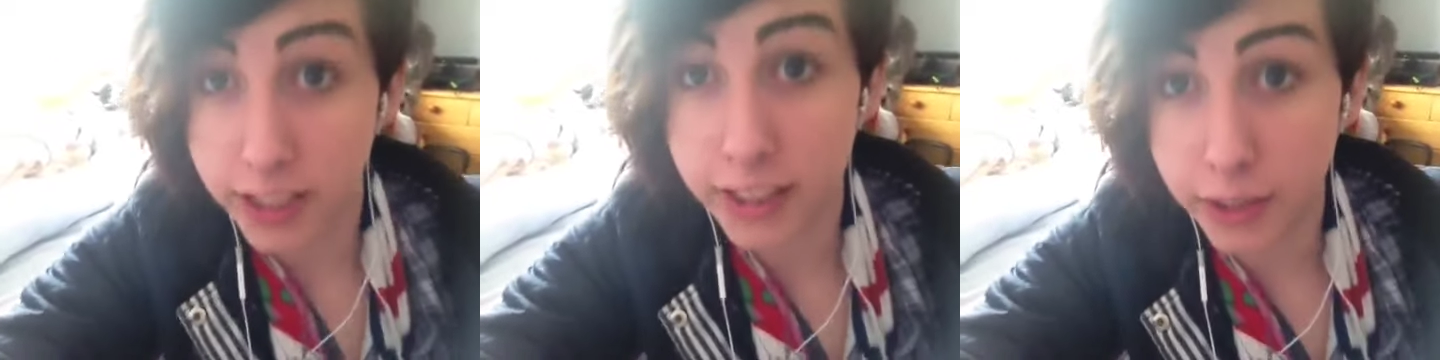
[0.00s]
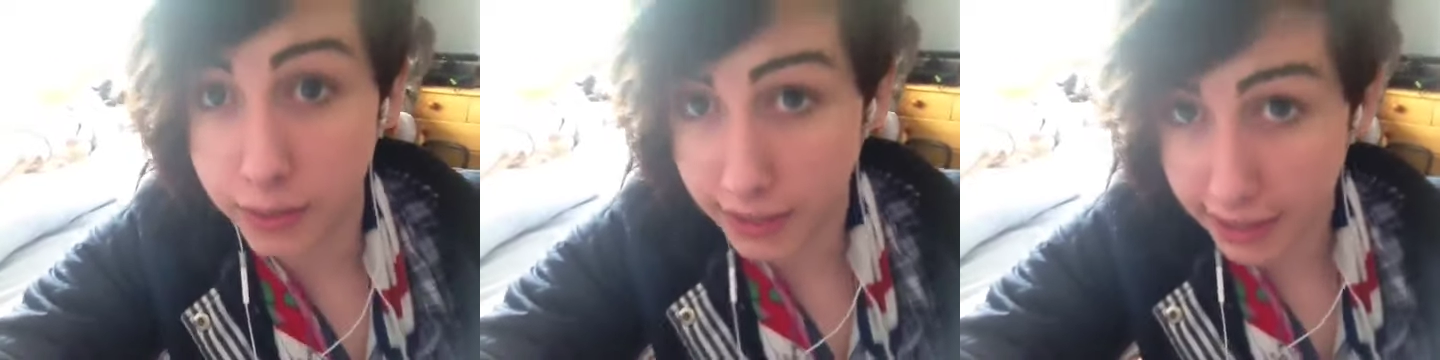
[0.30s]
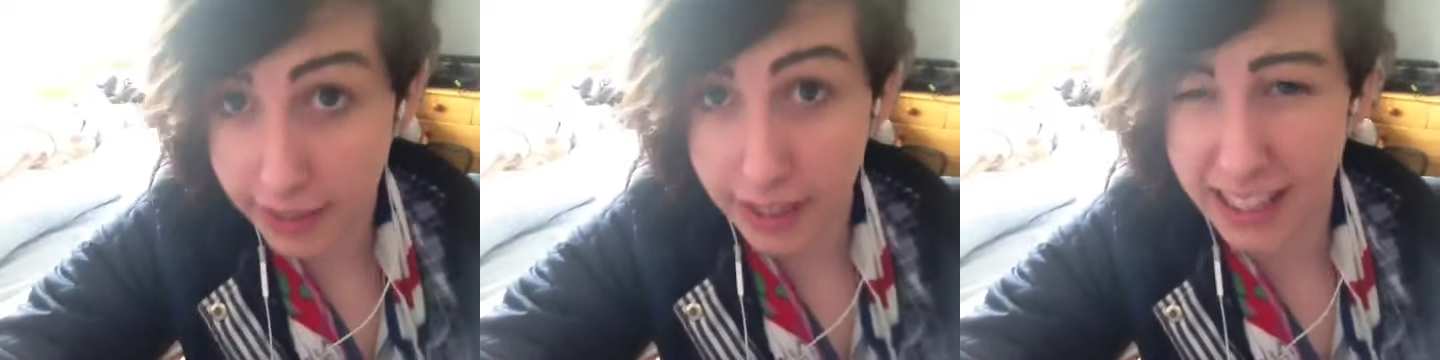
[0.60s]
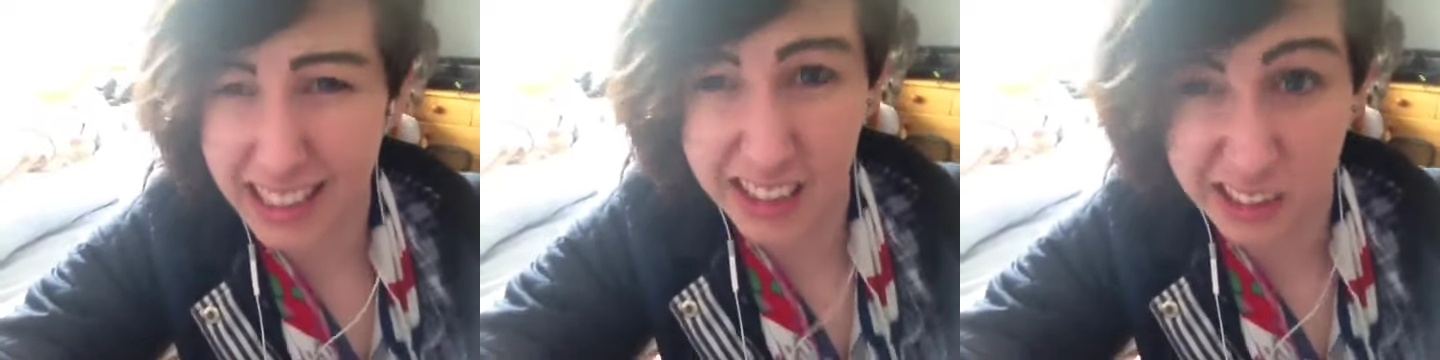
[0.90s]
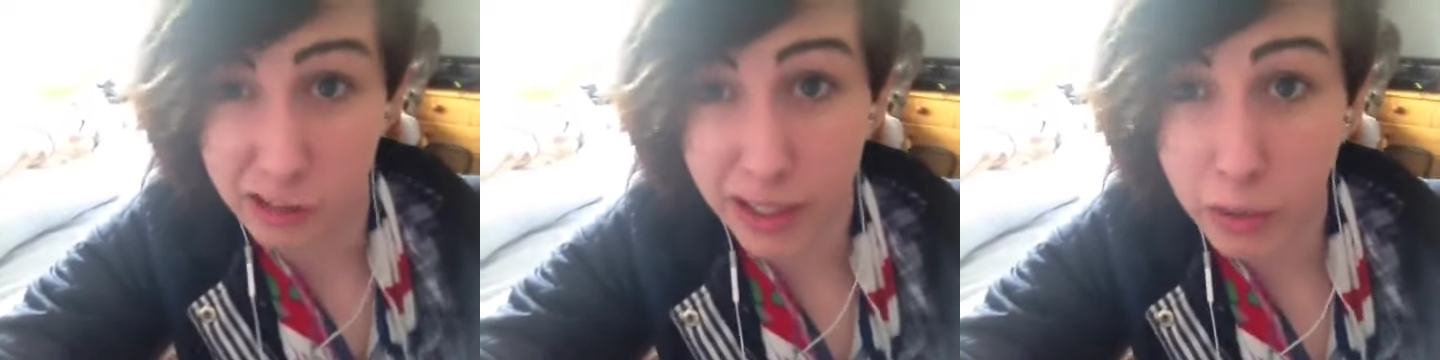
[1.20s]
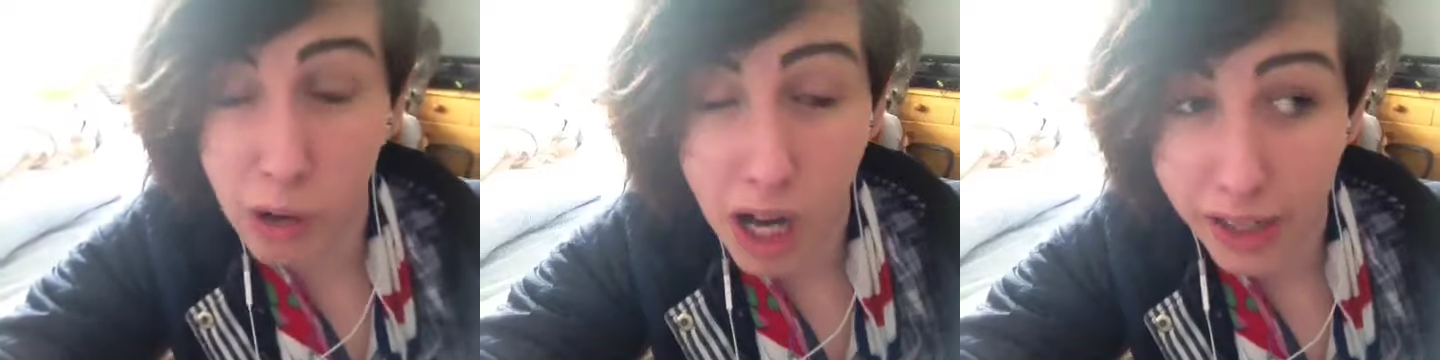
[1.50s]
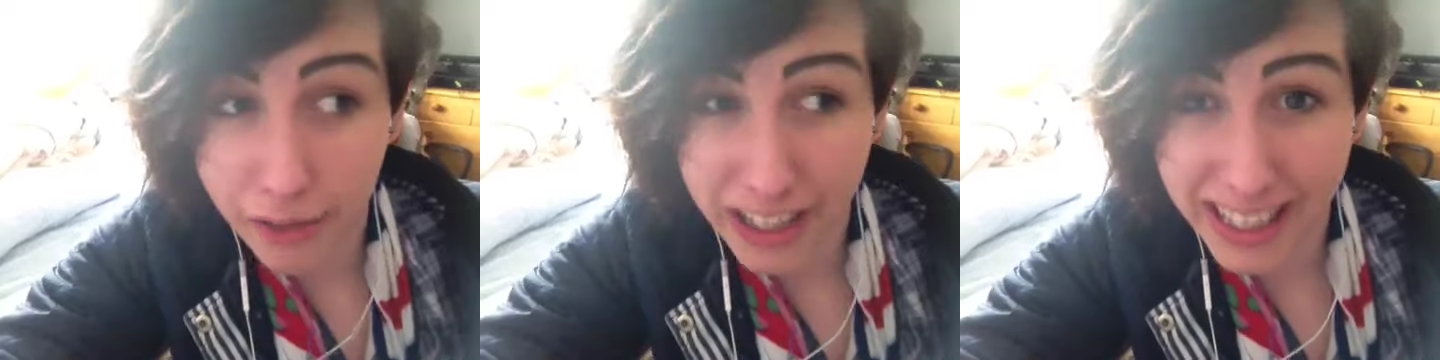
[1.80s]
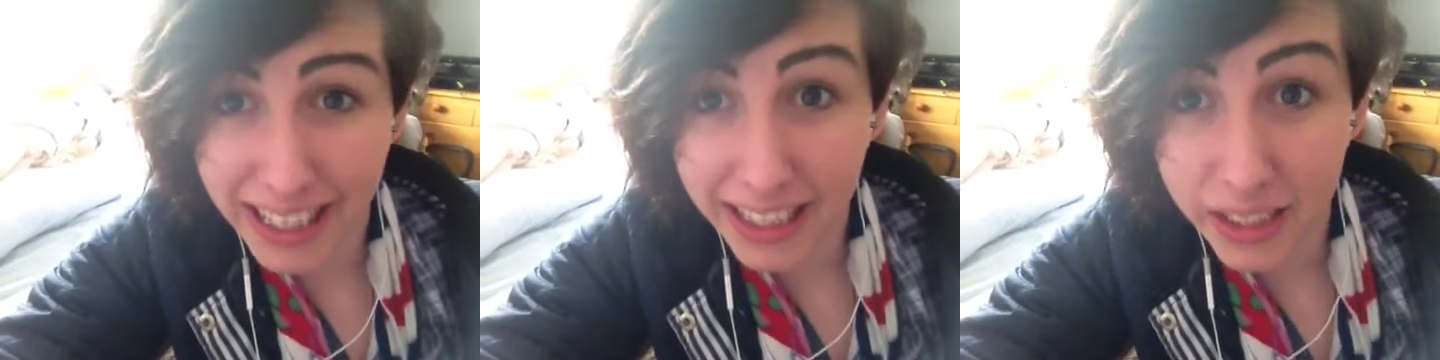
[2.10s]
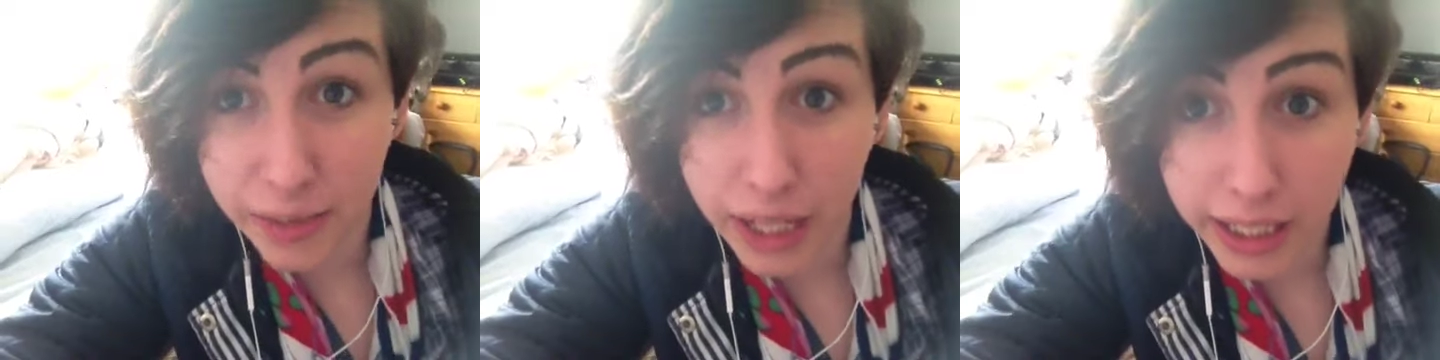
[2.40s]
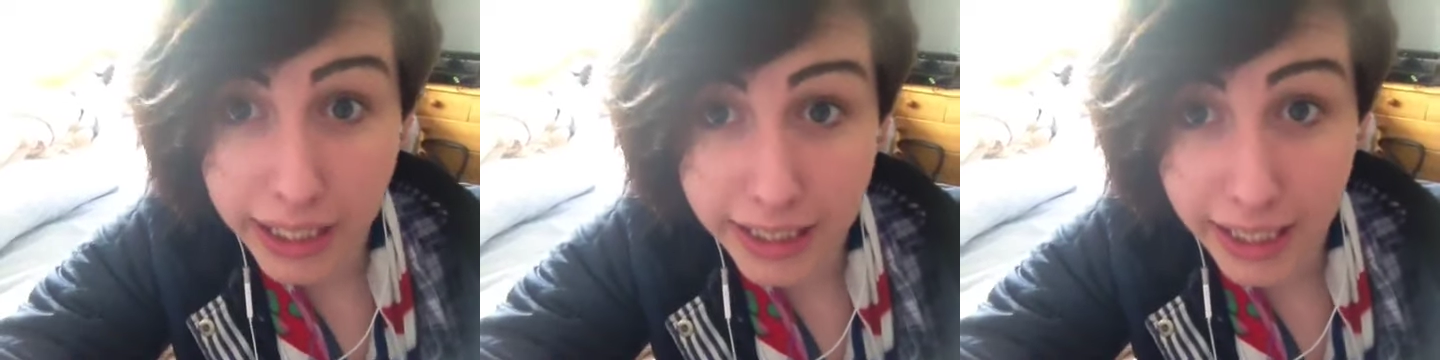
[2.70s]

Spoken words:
do a little quick one, really, to be honest.